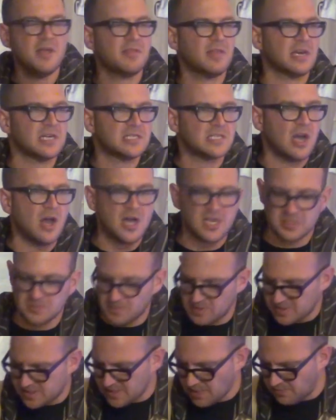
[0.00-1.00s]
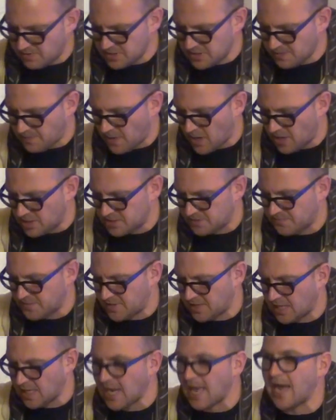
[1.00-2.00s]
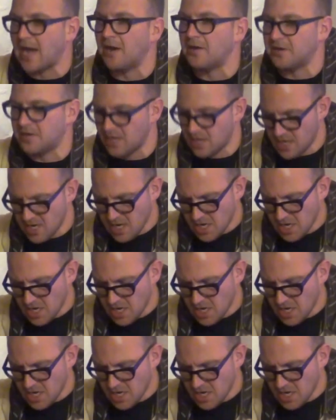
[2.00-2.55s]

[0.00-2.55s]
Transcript: that is lost when someone departs for the cloud.